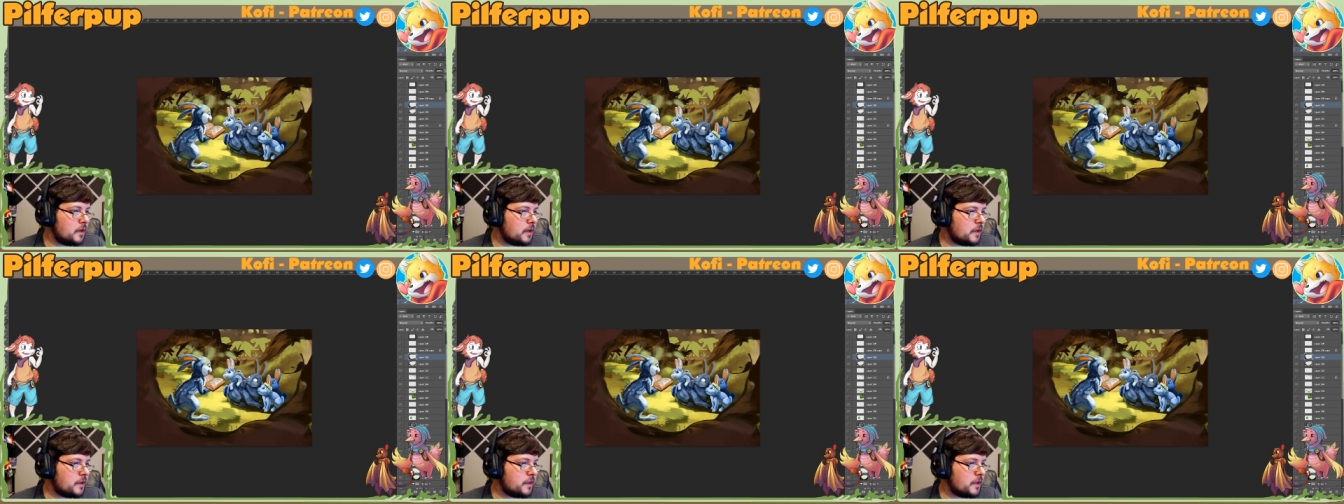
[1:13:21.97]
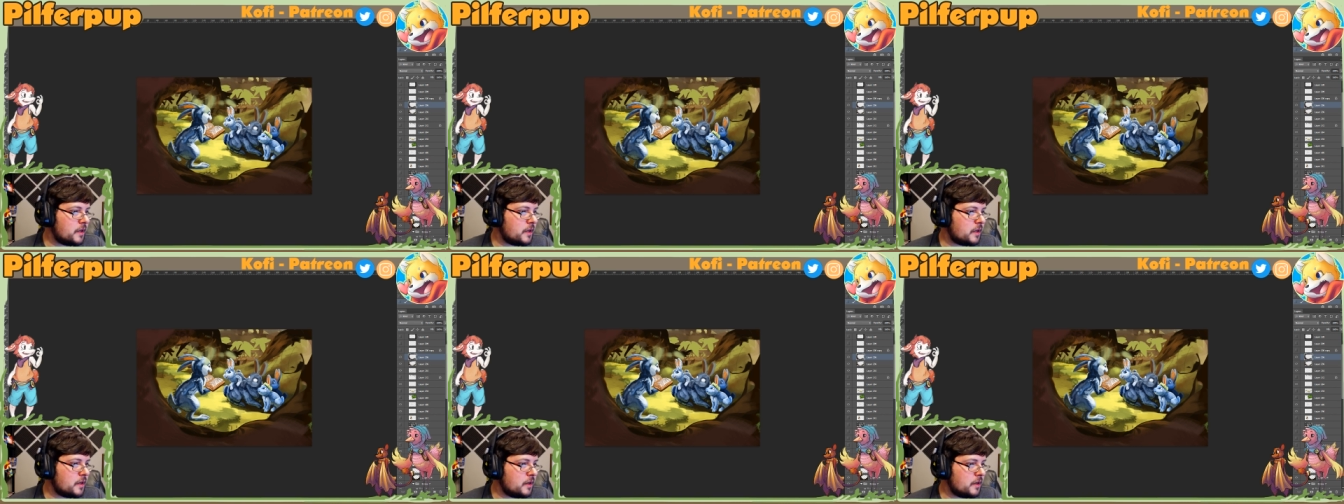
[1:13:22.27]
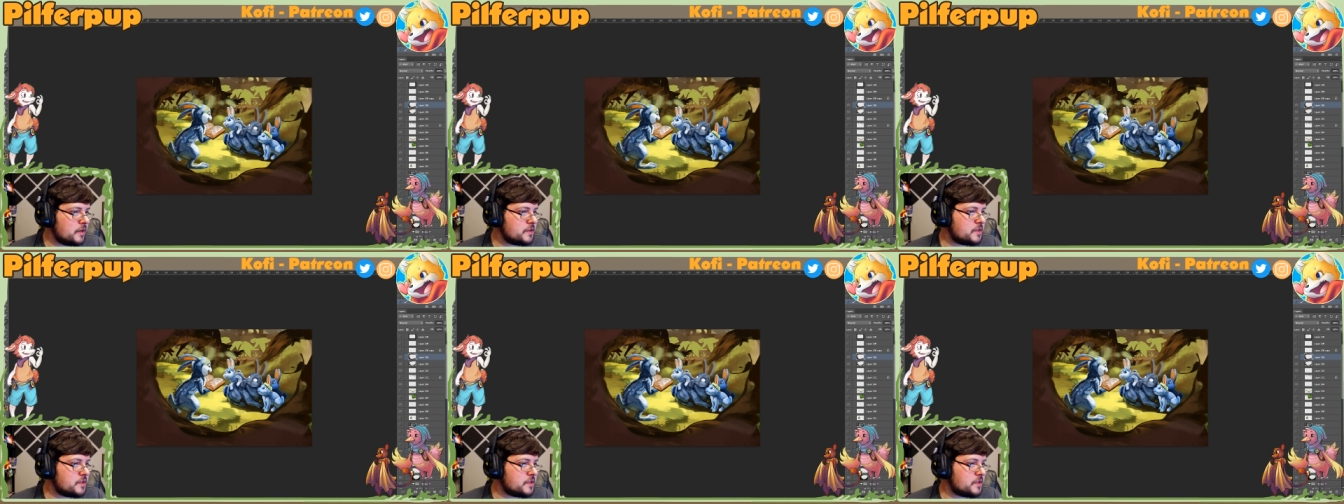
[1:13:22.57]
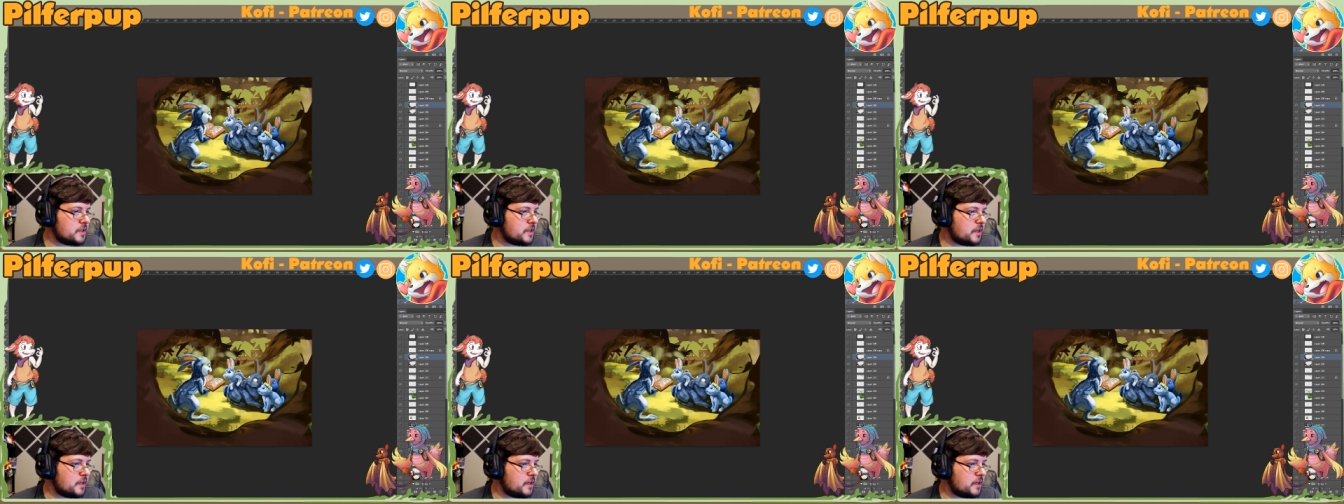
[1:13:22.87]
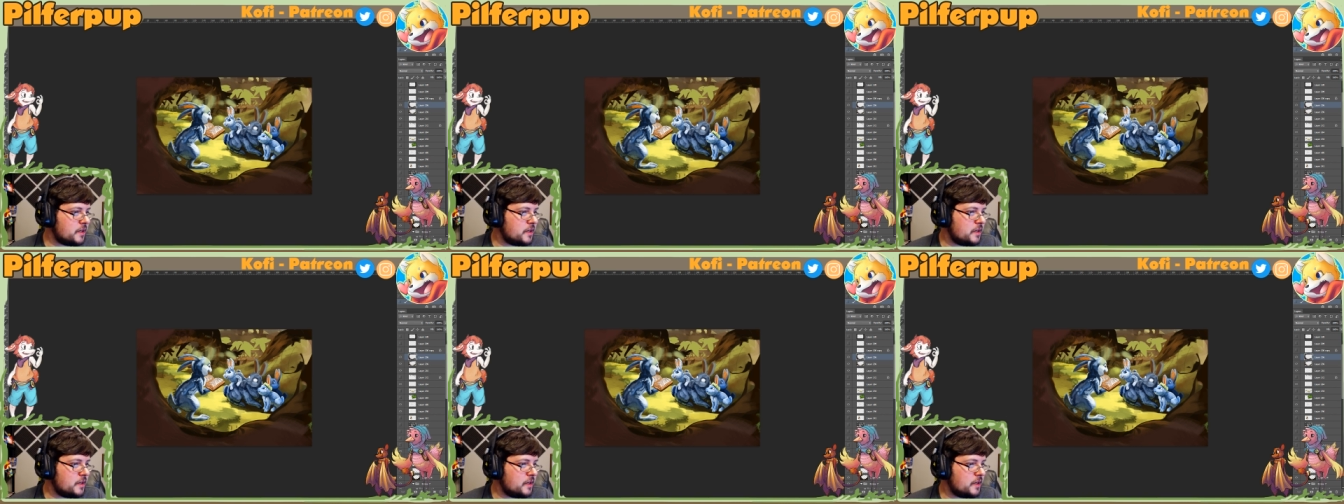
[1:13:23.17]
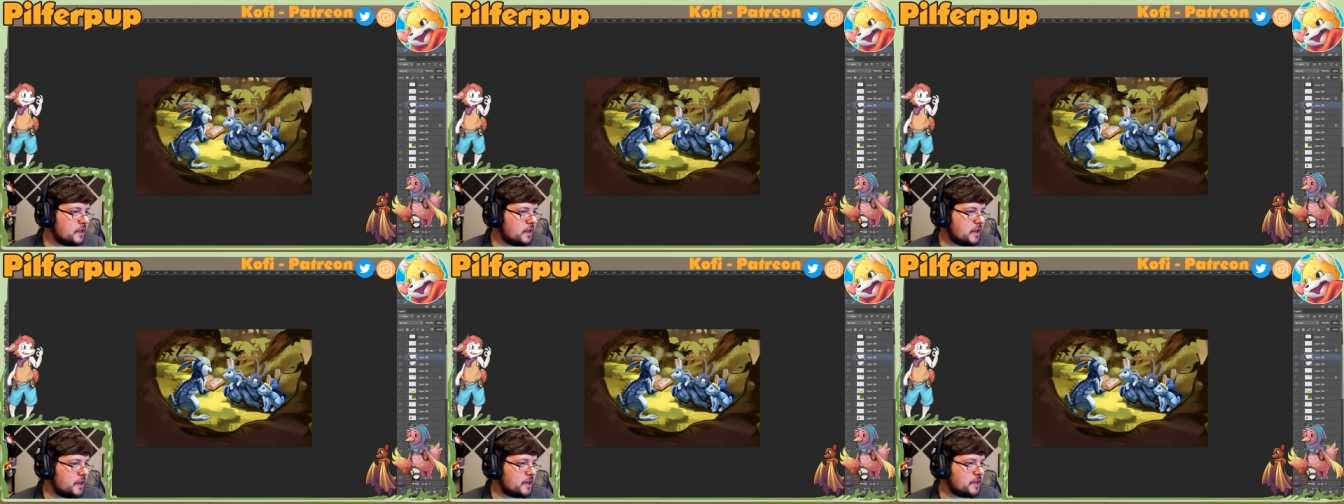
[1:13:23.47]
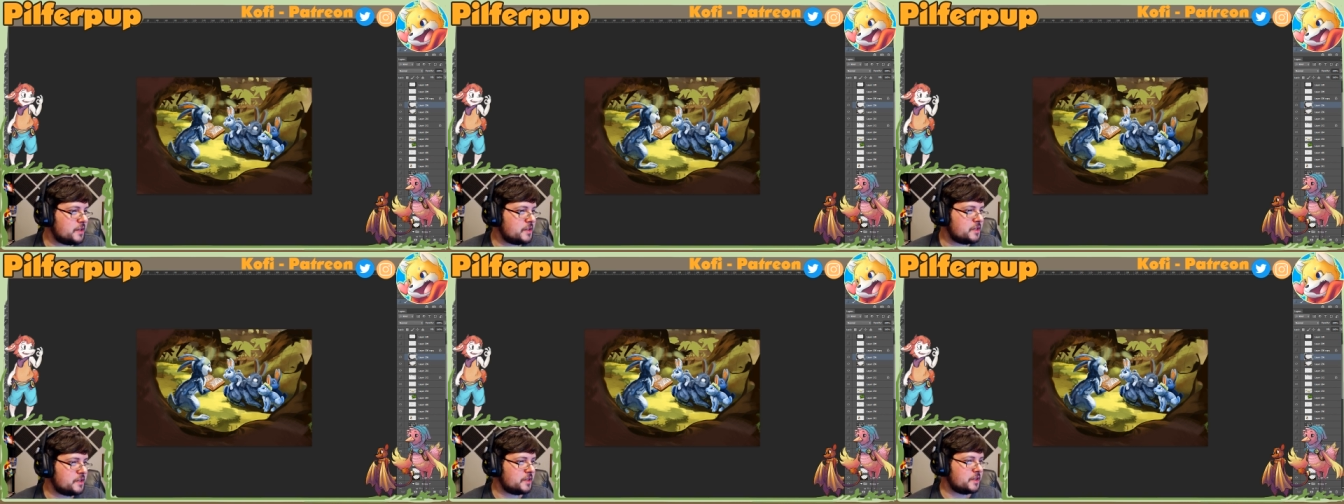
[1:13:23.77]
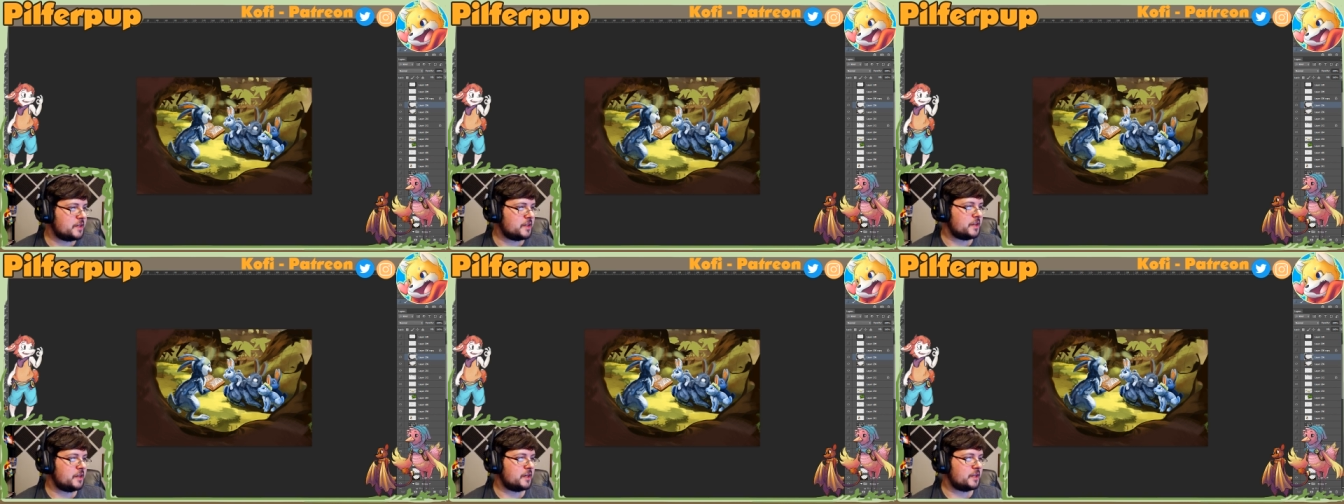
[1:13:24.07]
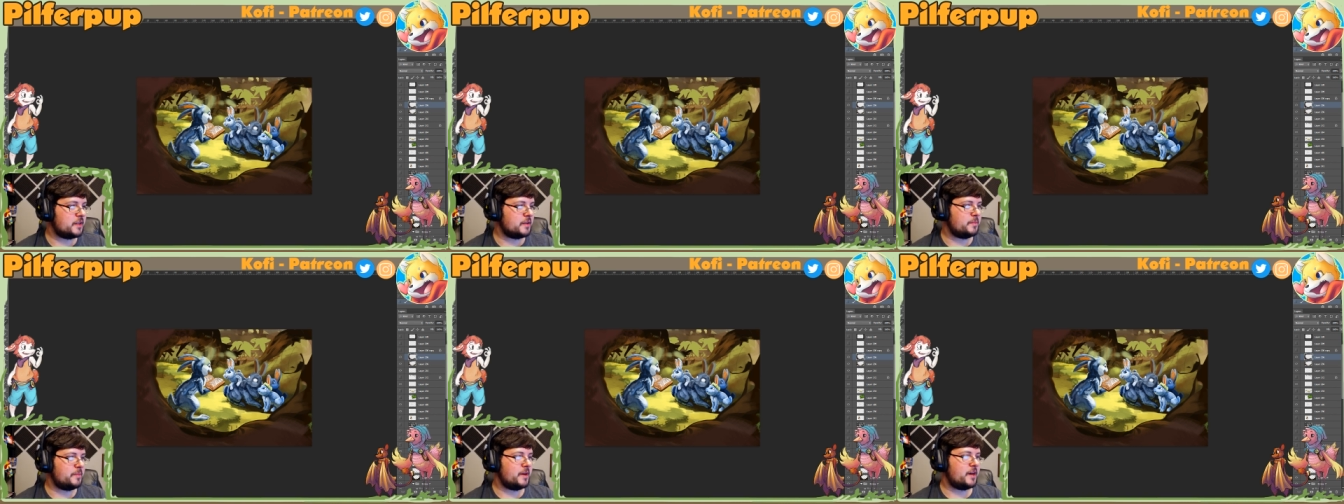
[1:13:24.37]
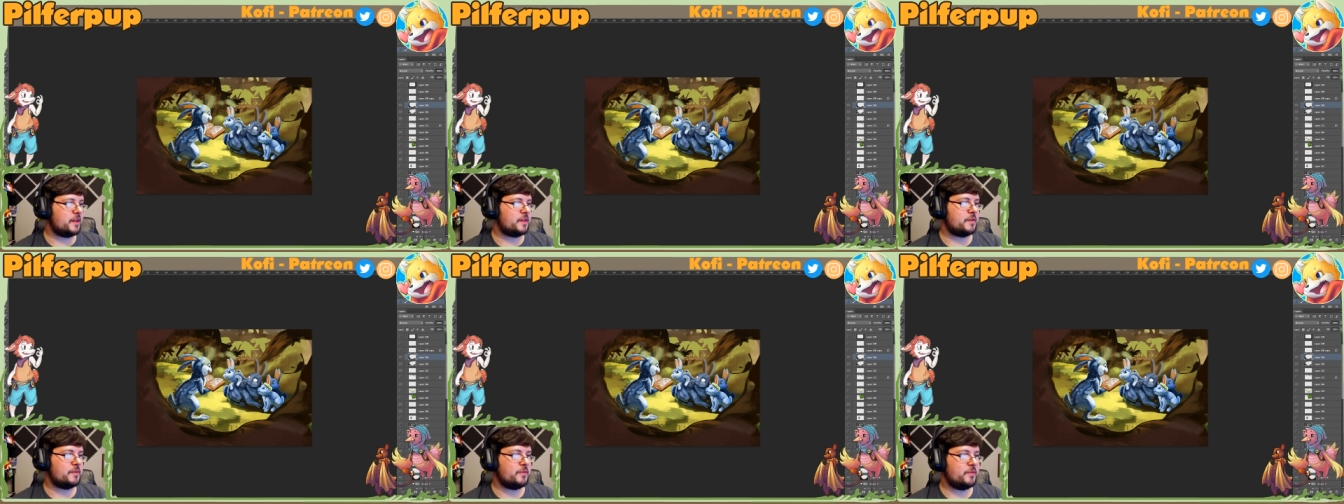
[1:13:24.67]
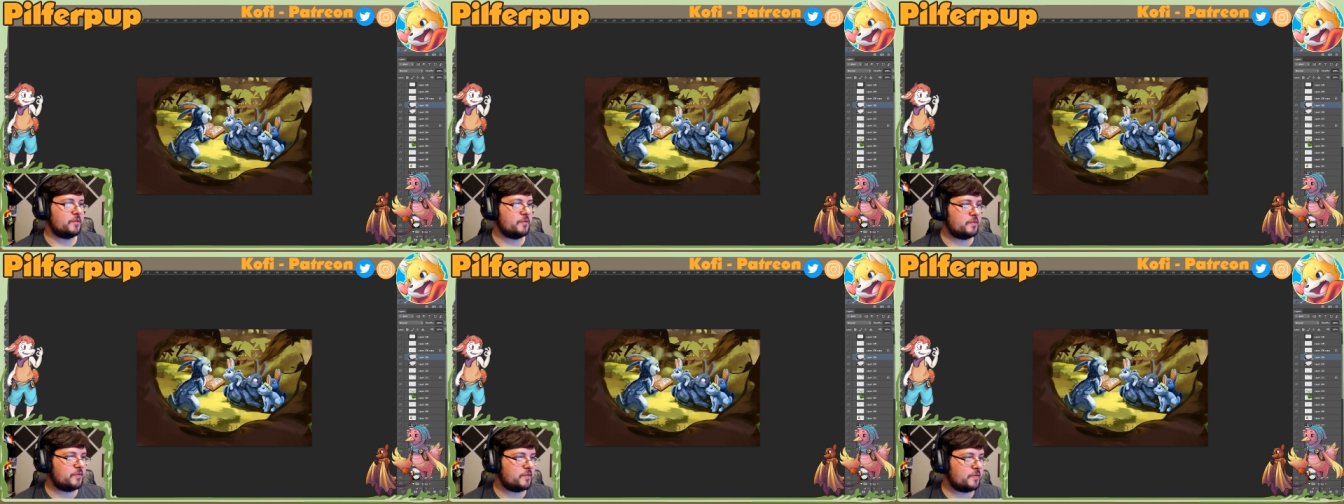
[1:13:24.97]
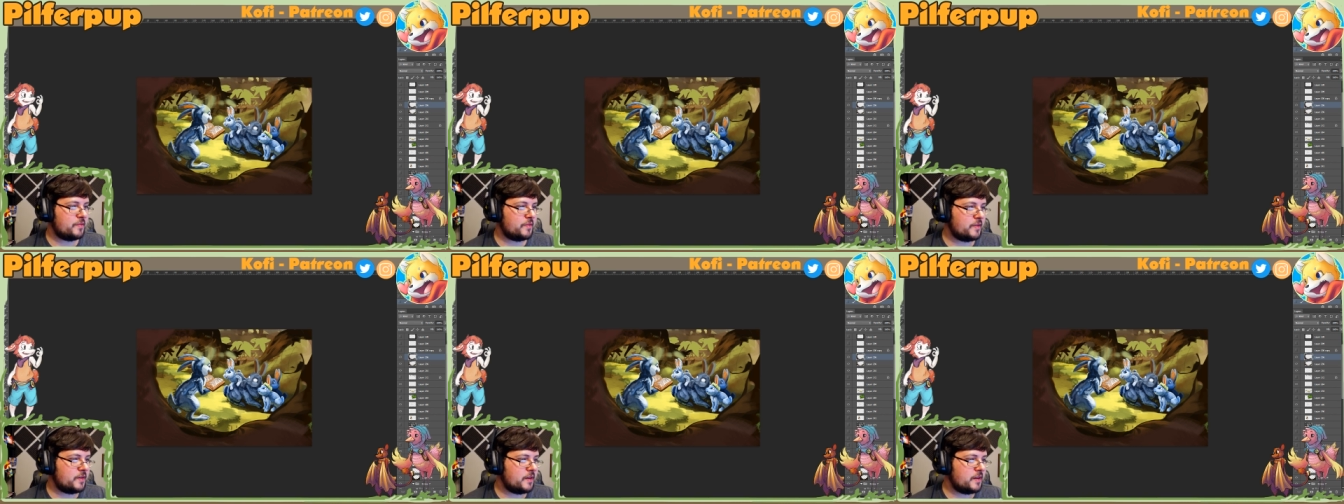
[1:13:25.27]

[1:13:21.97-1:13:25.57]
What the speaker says: I think I'll see a deity in the bathroom. Oof.